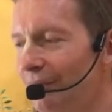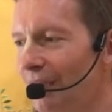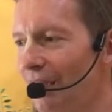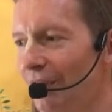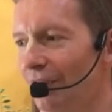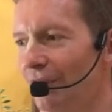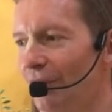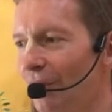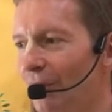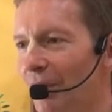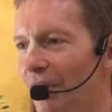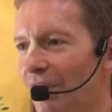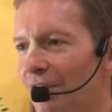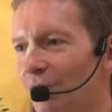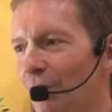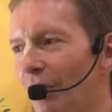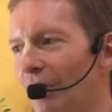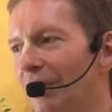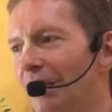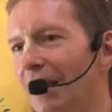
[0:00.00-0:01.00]
you know, because
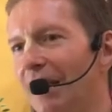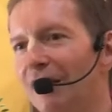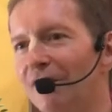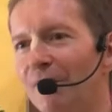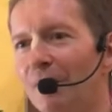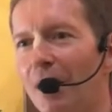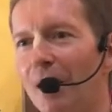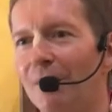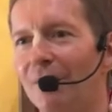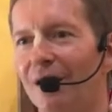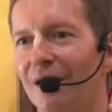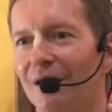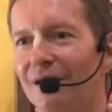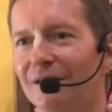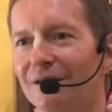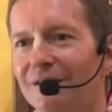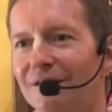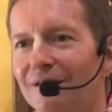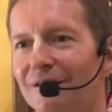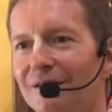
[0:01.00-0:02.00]
one day a Brahma
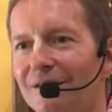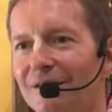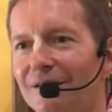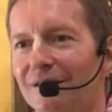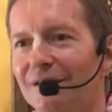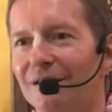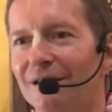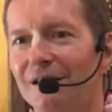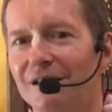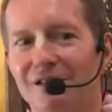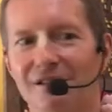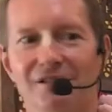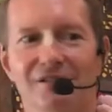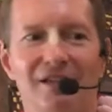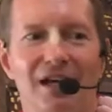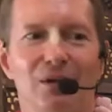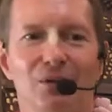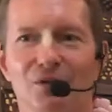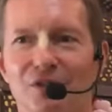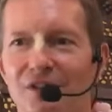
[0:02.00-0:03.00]
is
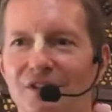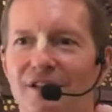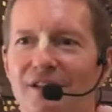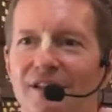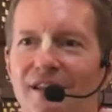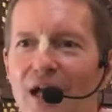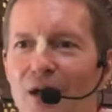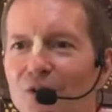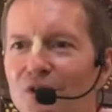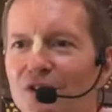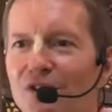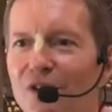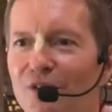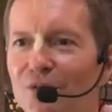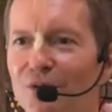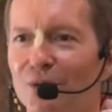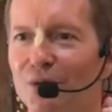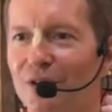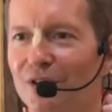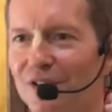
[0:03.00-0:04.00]
thousands and thousands of
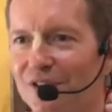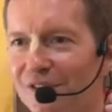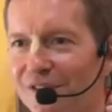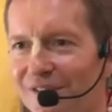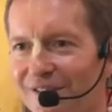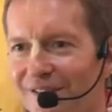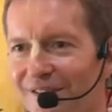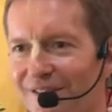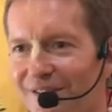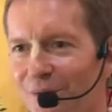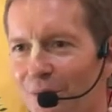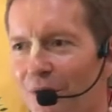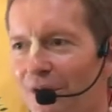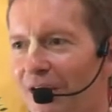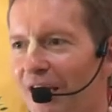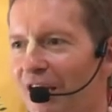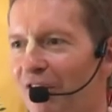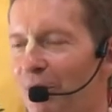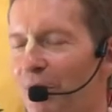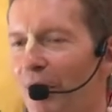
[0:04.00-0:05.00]
yugas. One
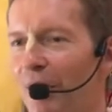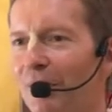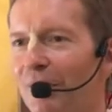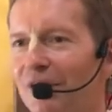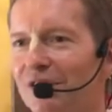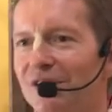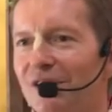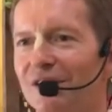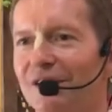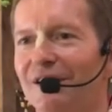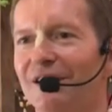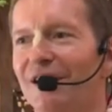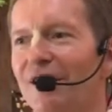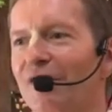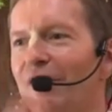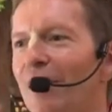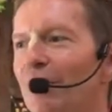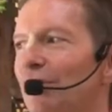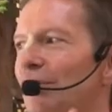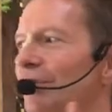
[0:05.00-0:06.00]
day a Brahma is a
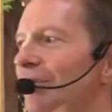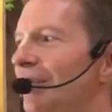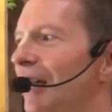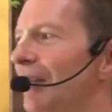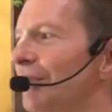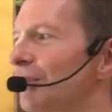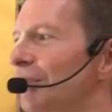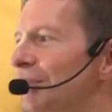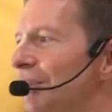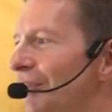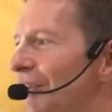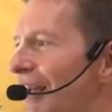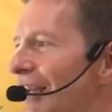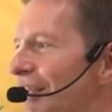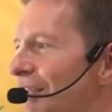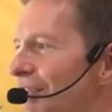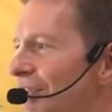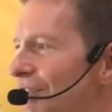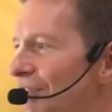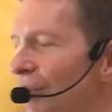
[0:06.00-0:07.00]
thousand cycles of
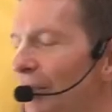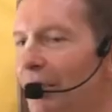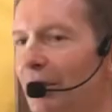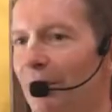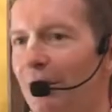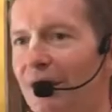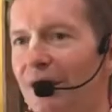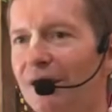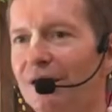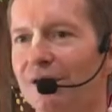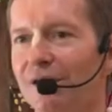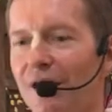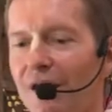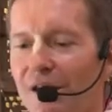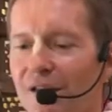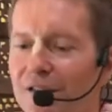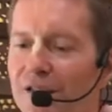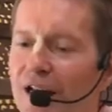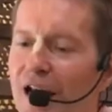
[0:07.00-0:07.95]
ages. So it means that